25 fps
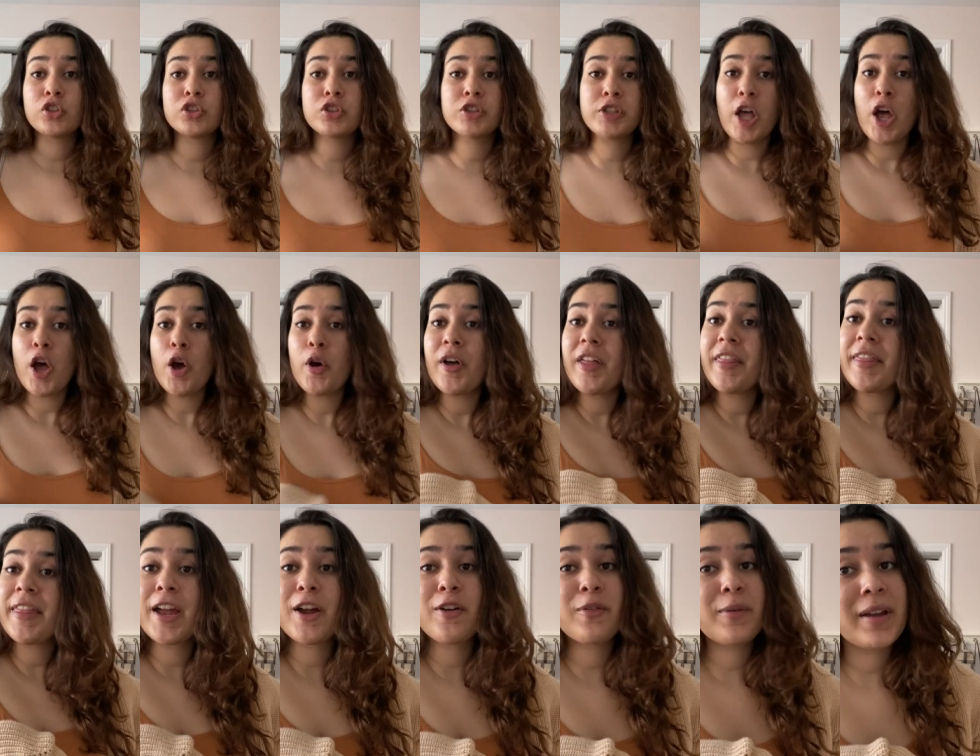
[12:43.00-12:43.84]
so
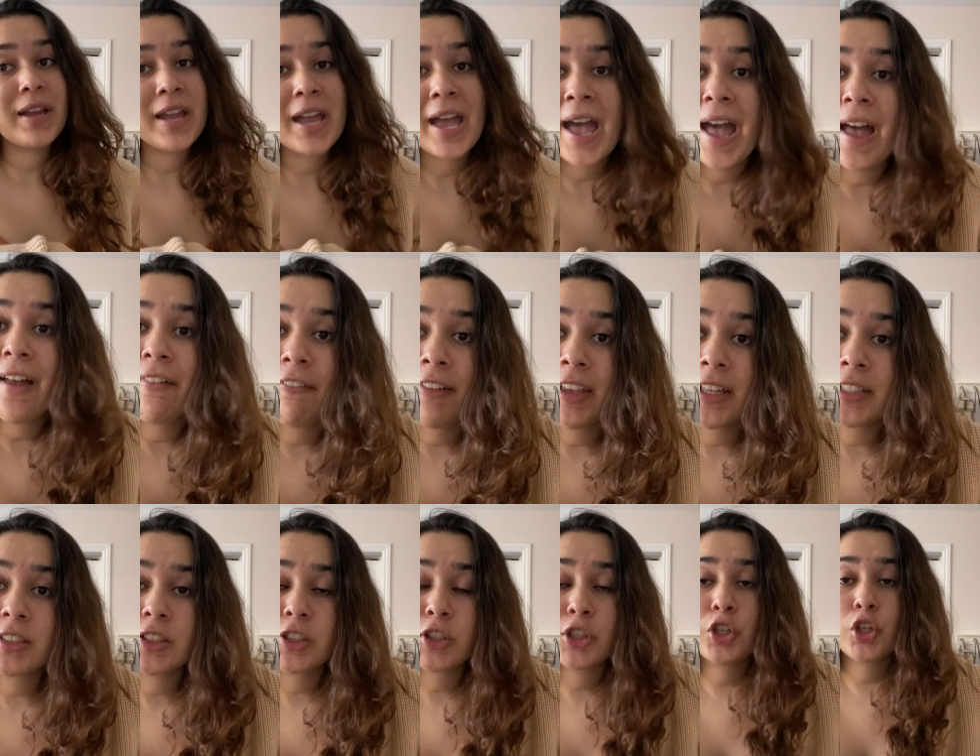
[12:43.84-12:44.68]
there we have
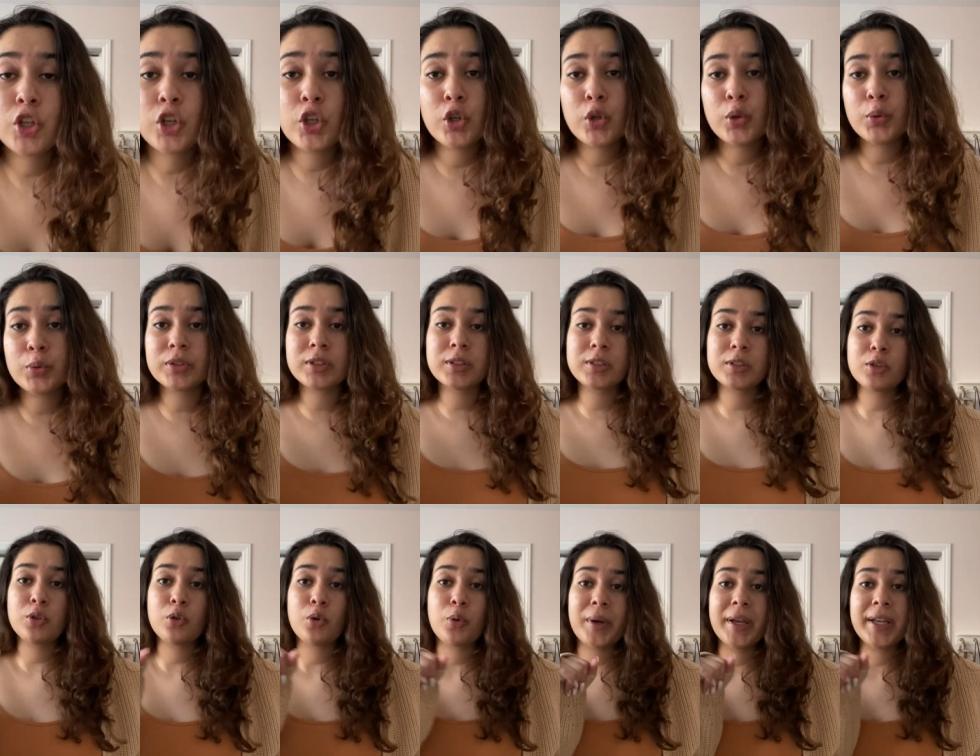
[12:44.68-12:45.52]
it cute
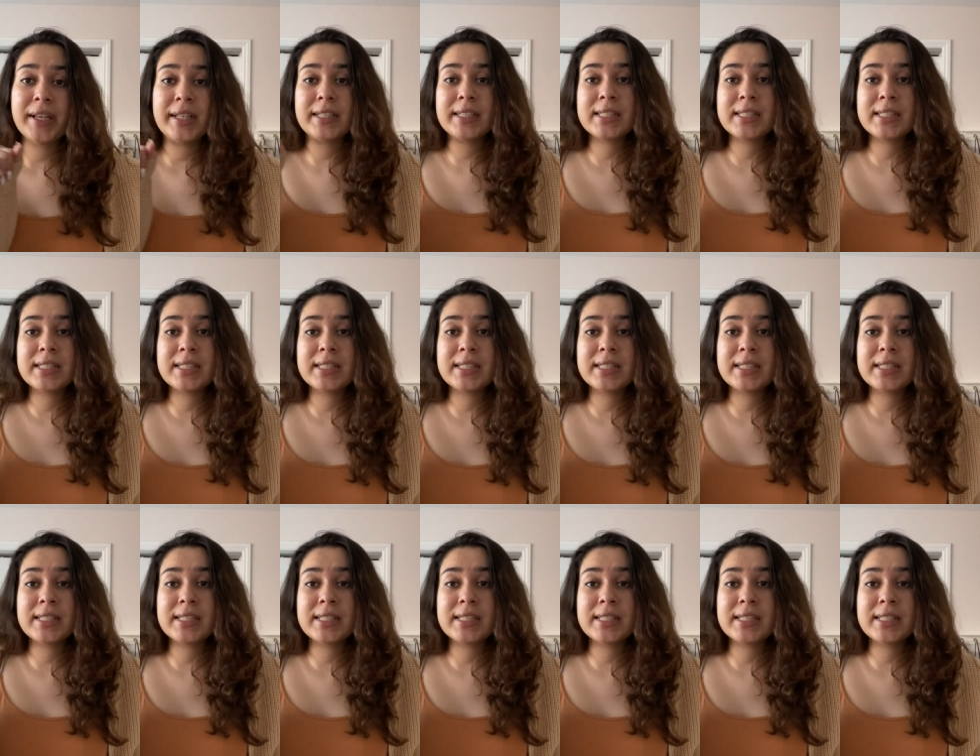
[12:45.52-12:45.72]
quick,